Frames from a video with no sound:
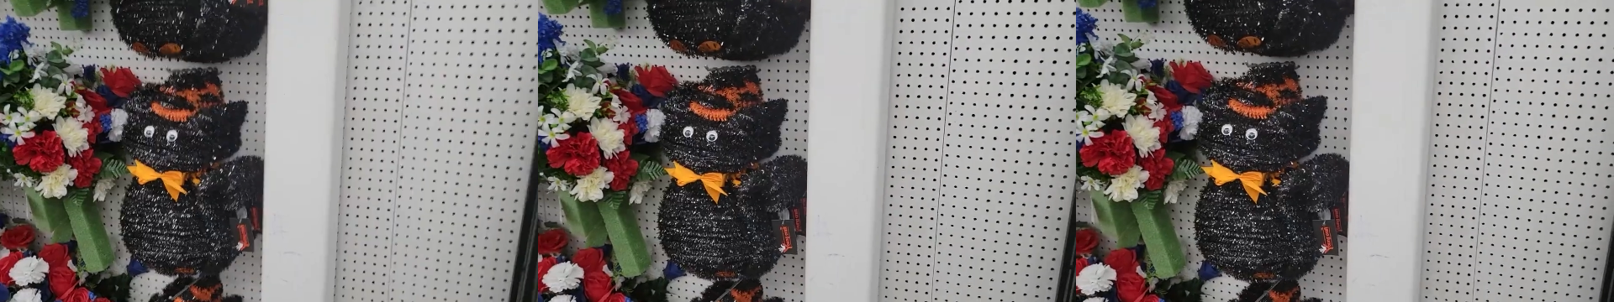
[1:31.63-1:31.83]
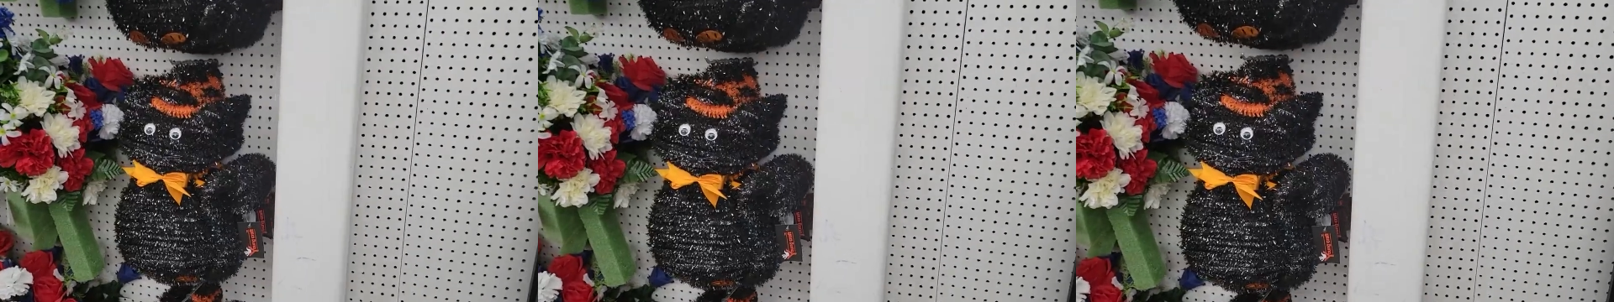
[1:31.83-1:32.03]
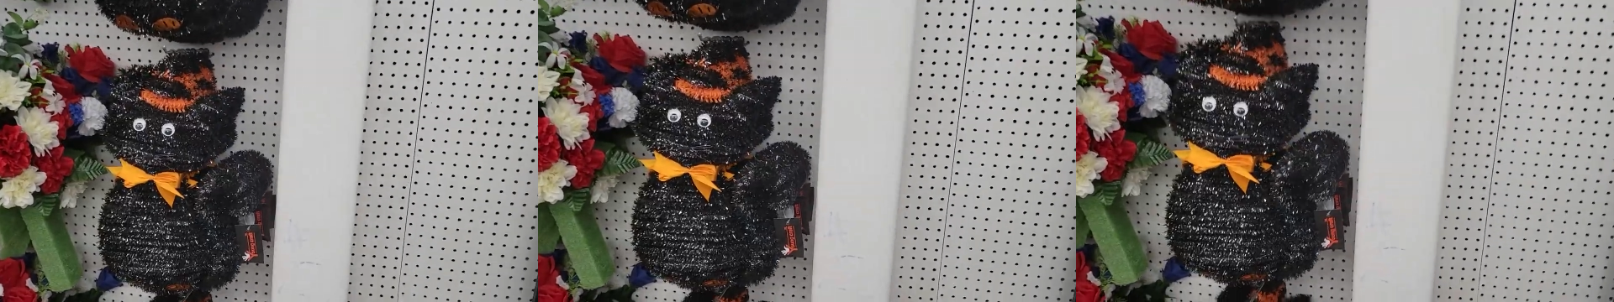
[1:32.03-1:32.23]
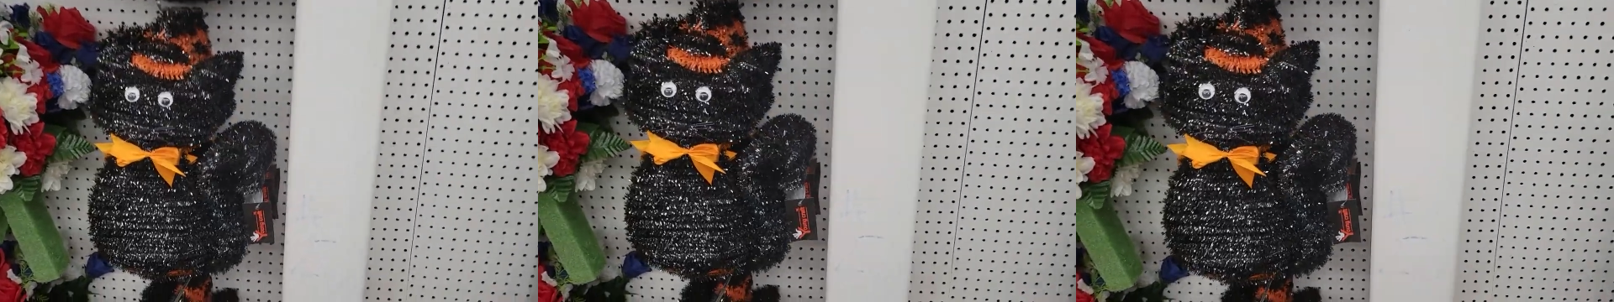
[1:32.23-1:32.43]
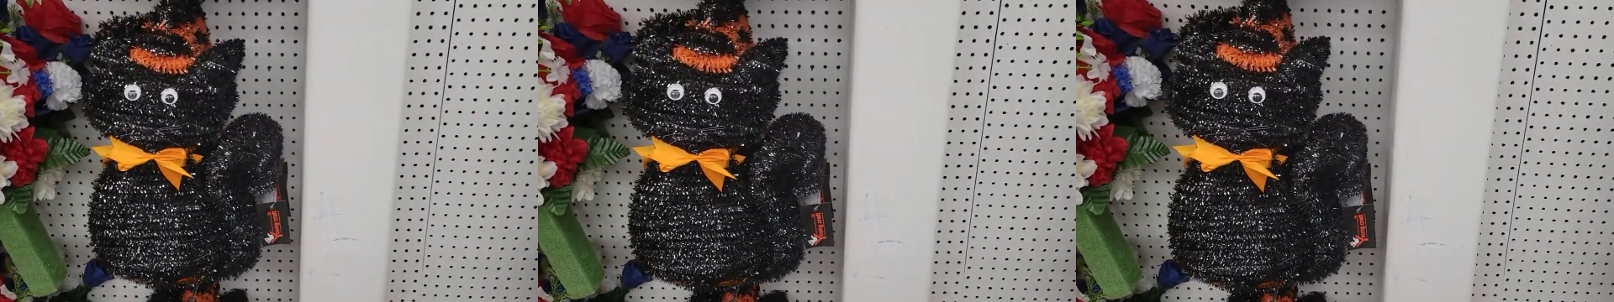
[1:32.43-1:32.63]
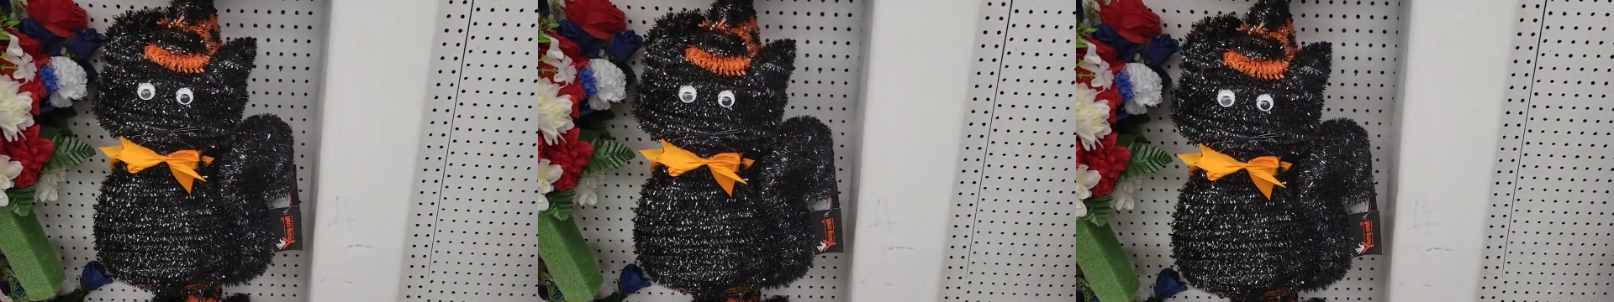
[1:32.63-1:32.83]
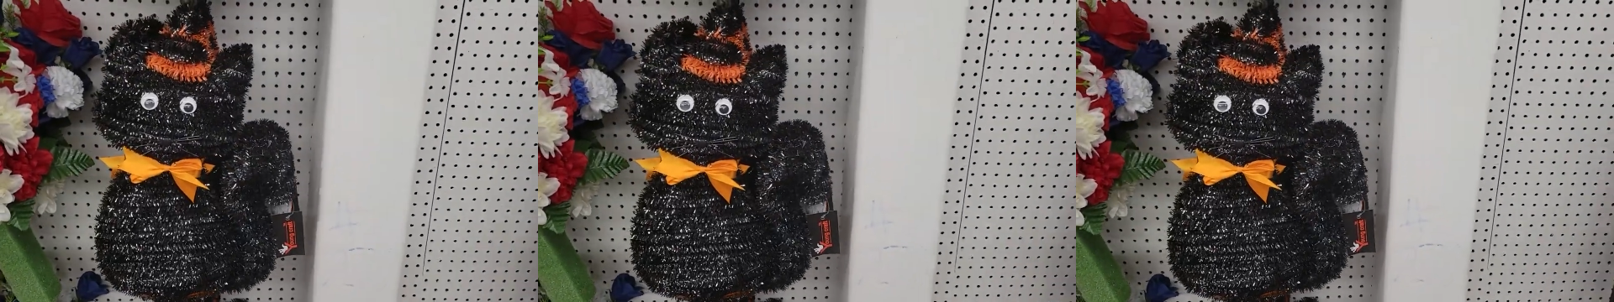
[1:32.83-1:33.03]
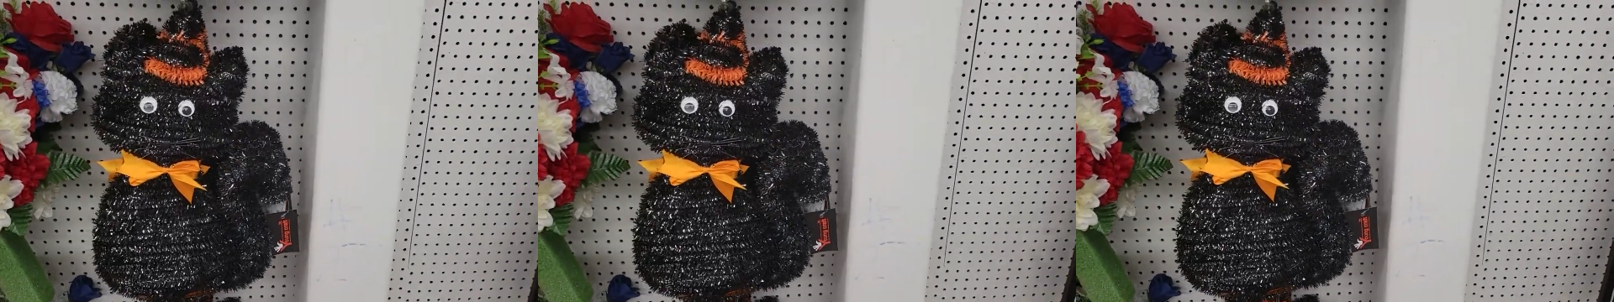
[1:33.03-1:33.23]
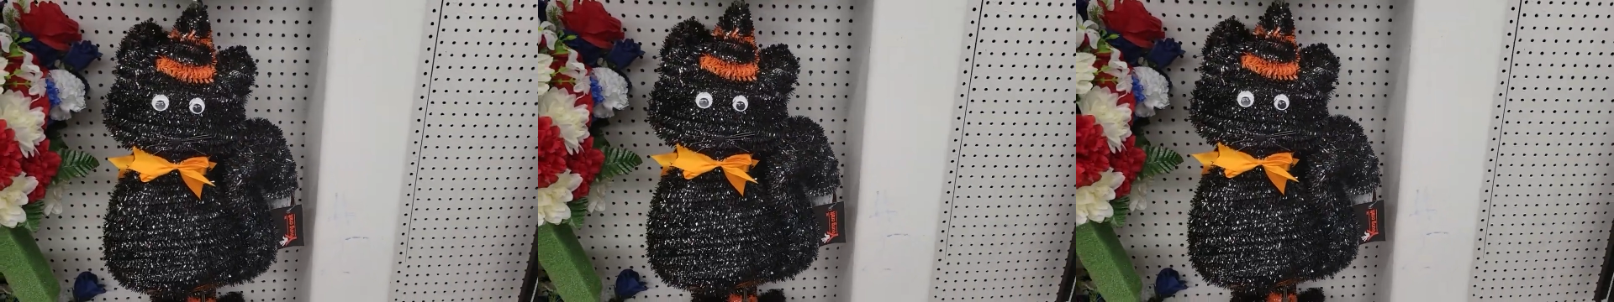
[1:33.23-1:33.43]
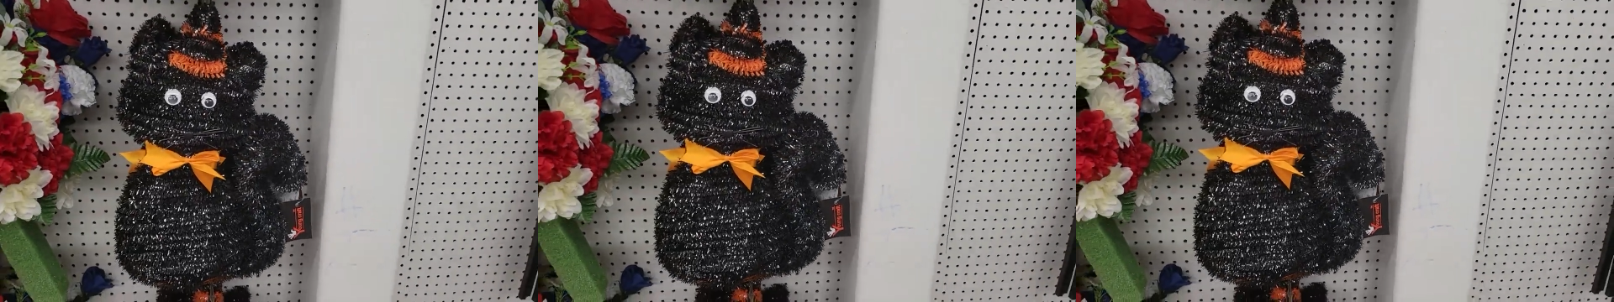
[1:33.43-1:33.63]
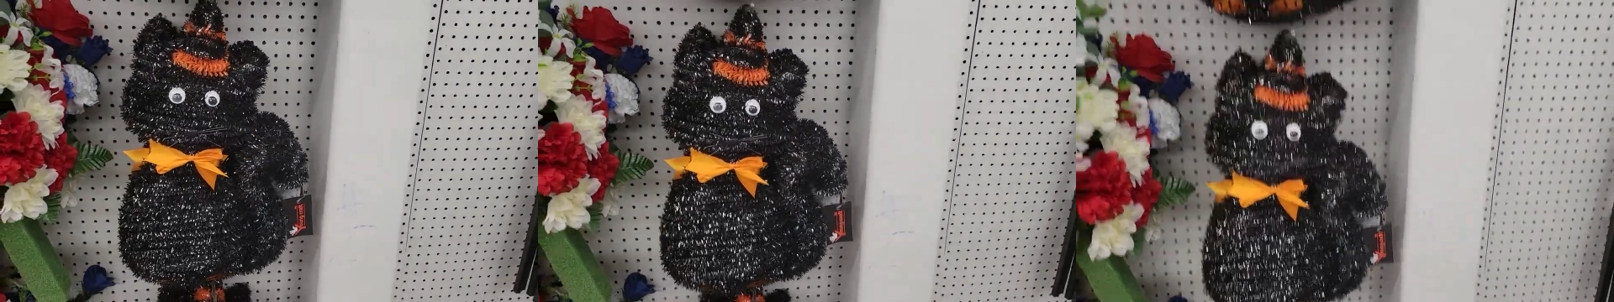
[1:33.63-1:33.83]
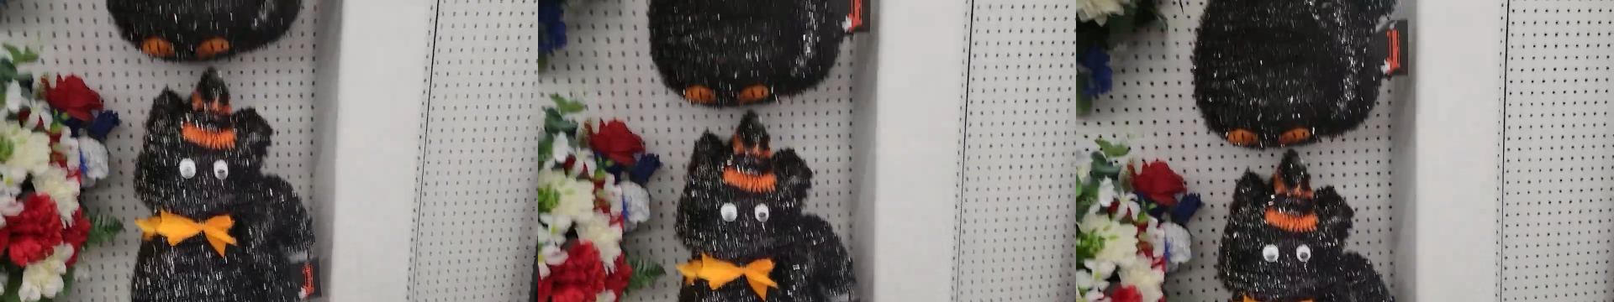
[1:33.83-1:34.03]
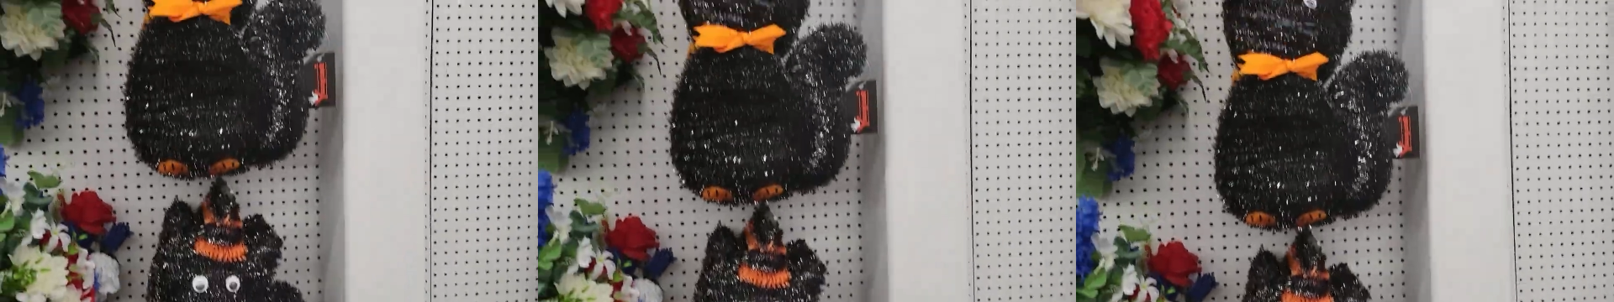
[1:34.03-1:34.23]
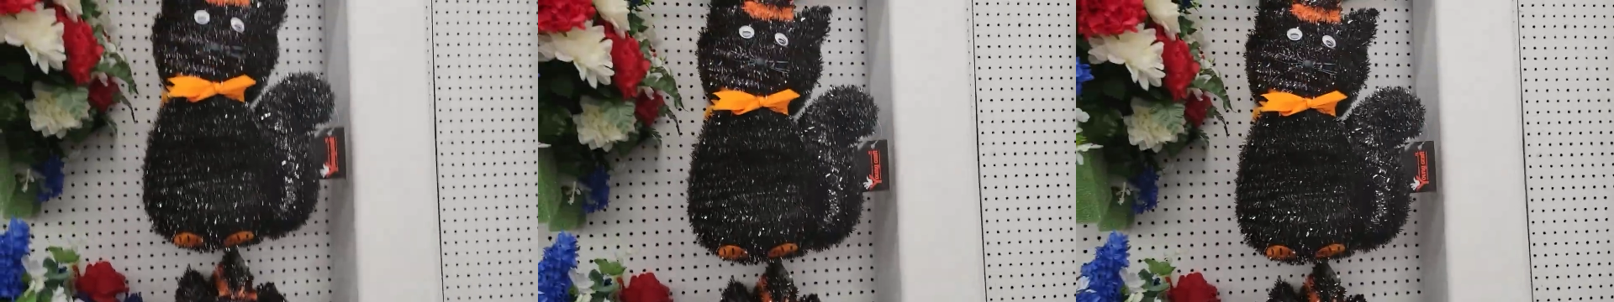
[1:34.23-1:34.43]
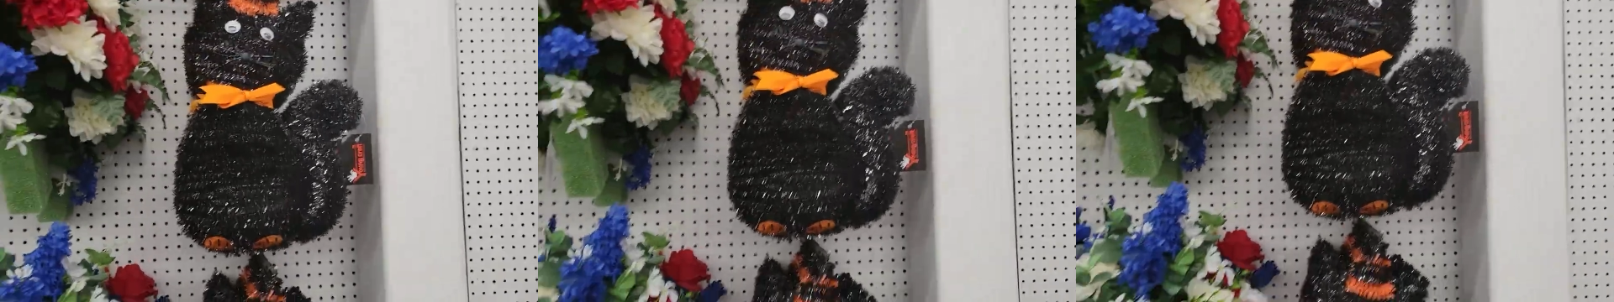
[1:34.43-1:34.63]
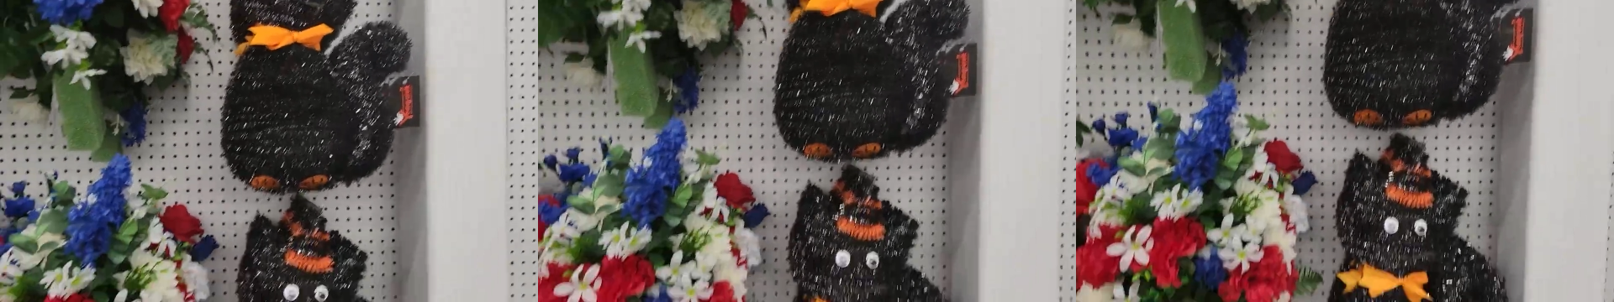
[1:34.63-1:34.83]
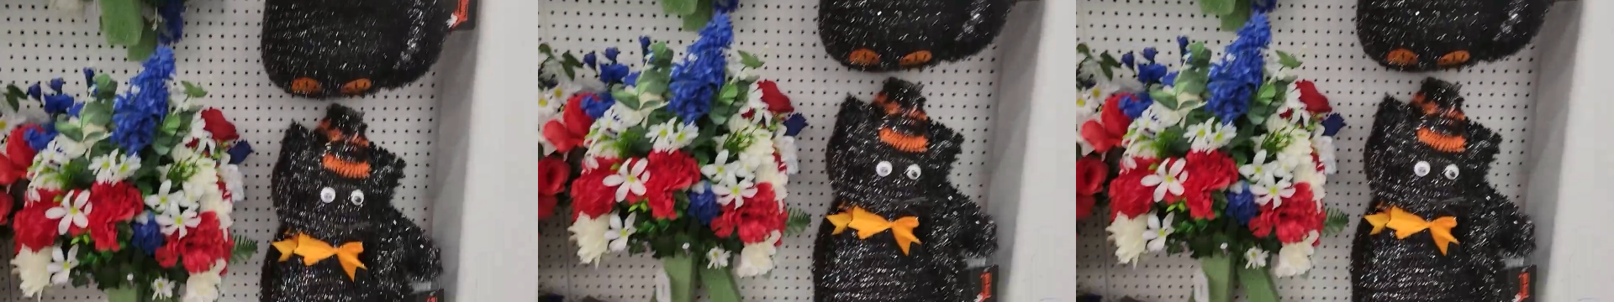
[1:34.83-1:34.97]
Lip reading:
No face is visible, so there are no lips to read.